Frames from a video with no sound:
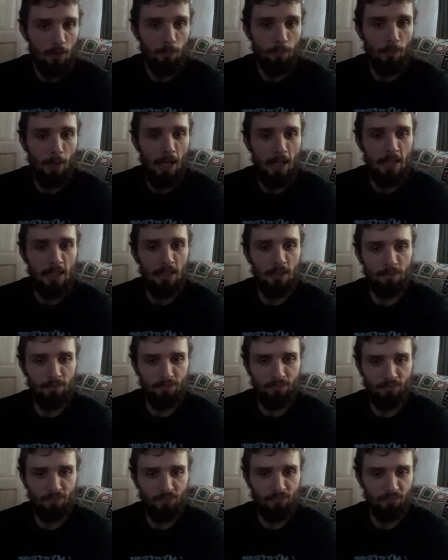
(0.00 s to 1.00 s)
Main
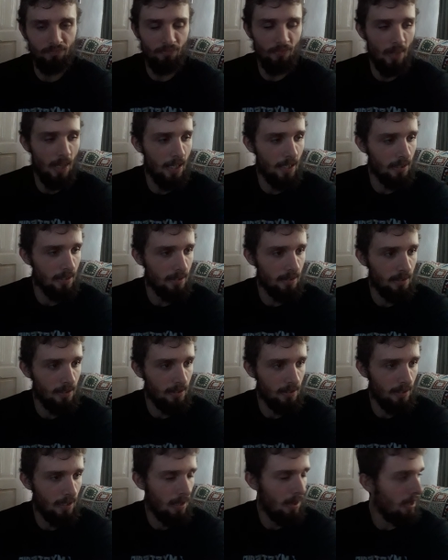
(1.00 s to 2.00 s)
uh,
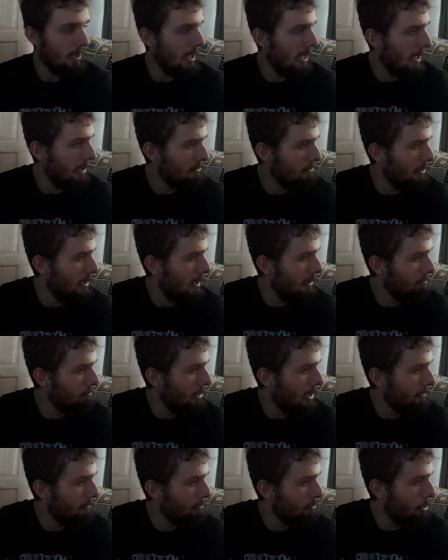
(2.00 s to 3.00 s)
how do I, I'm
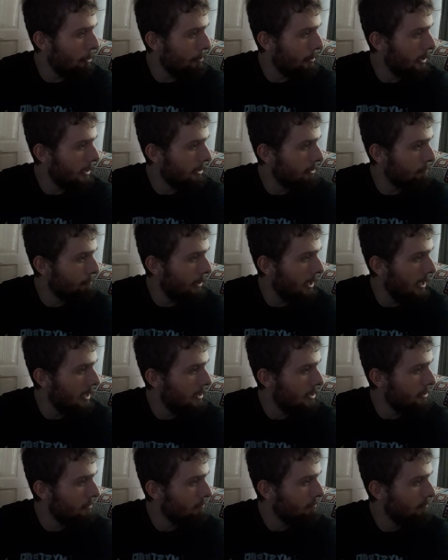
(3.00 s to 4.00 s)
having trouble
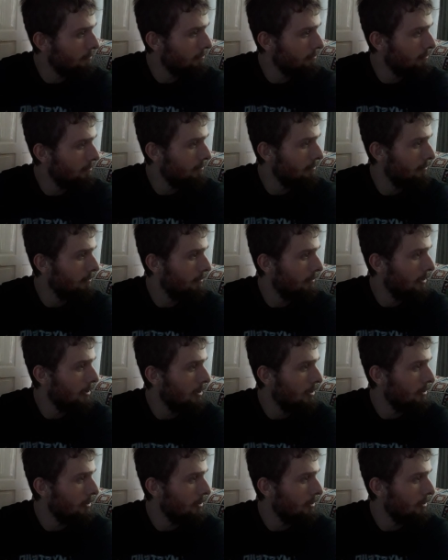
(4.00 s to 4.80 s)
explaining oh.